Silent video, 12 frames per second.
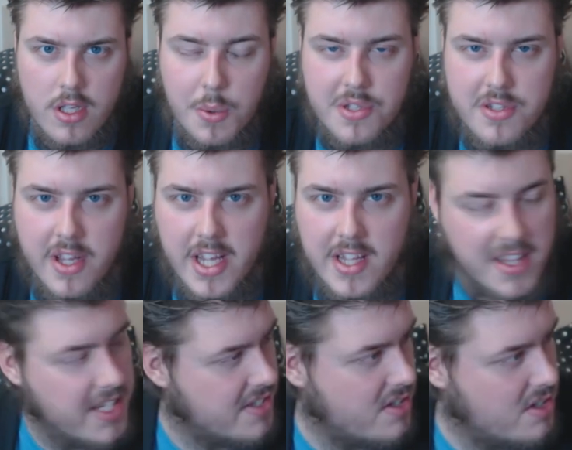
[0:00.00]
You are saying,
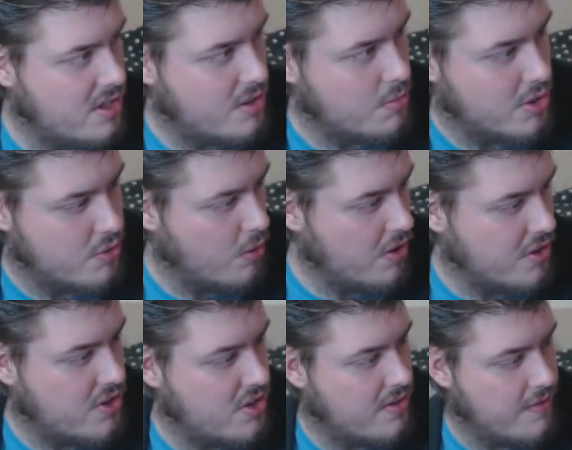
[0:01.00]
this was
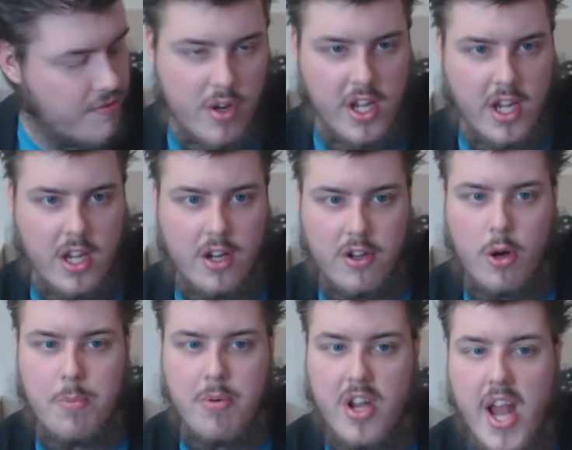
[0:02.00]
once free and
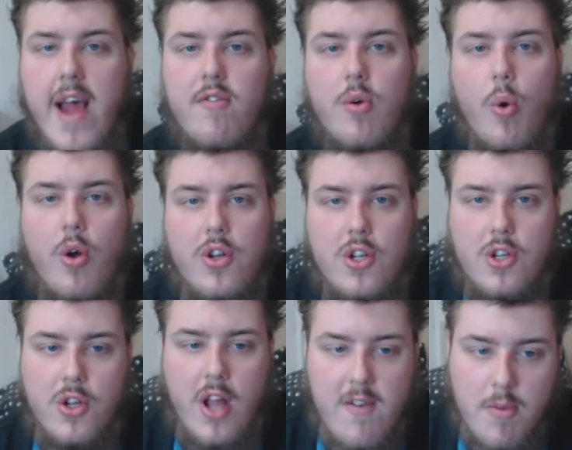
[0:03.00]
open and everyone
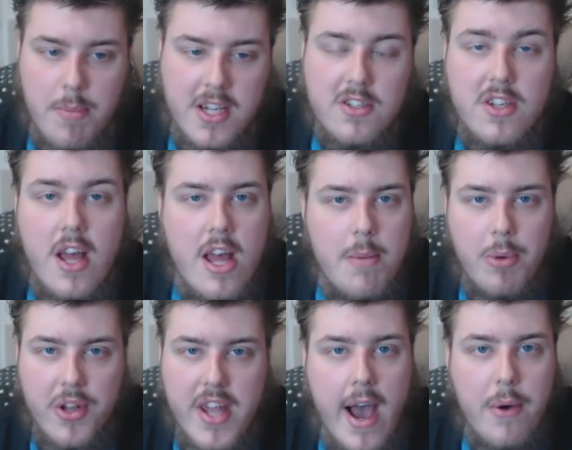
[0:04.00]
could have a piece.
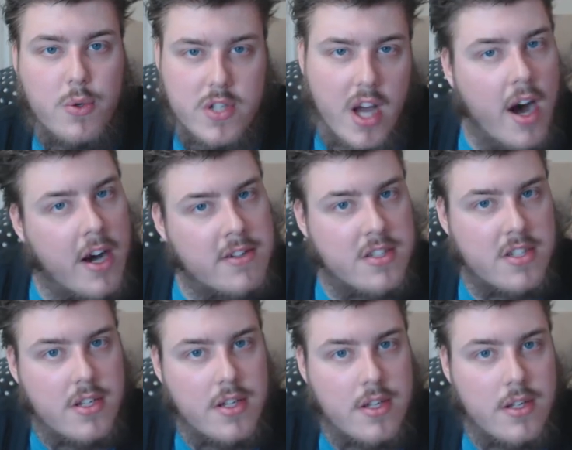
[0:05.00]
But now you
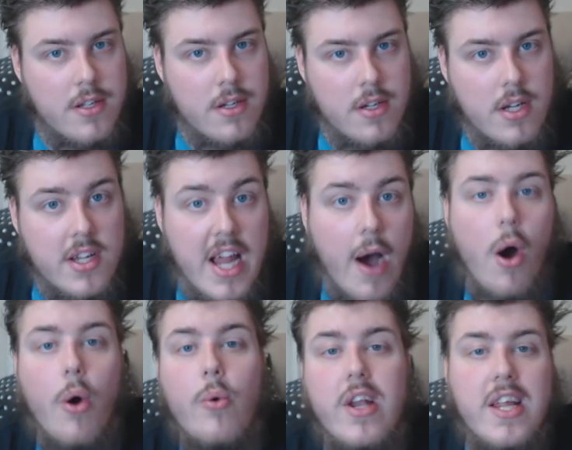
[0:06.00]
can't. Now
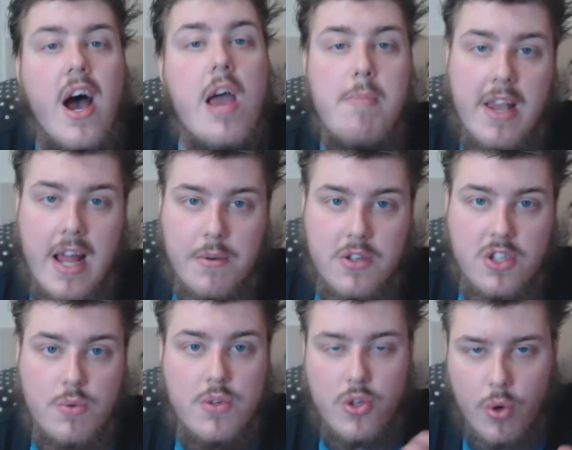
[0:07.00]
only I'm allowed
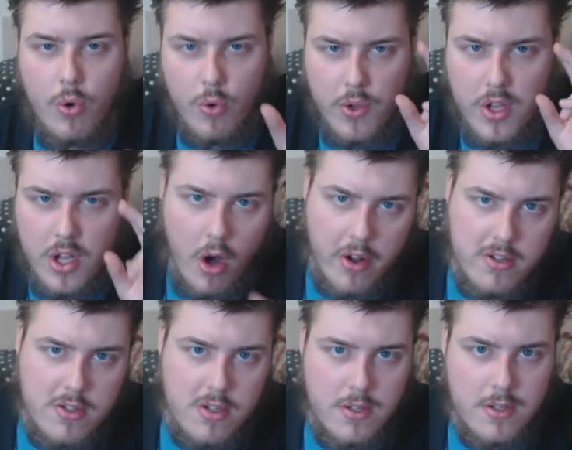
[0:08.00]
to. You're
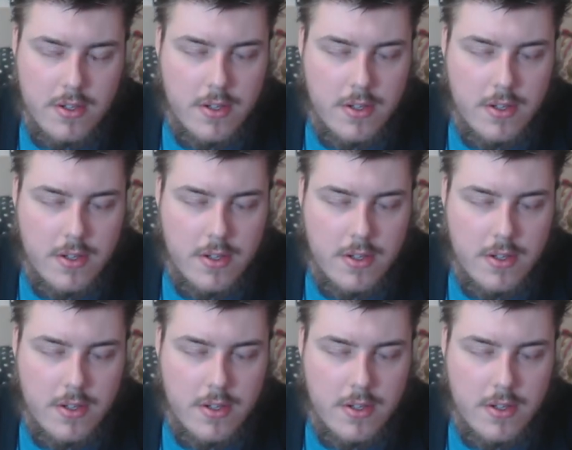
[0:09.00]
not.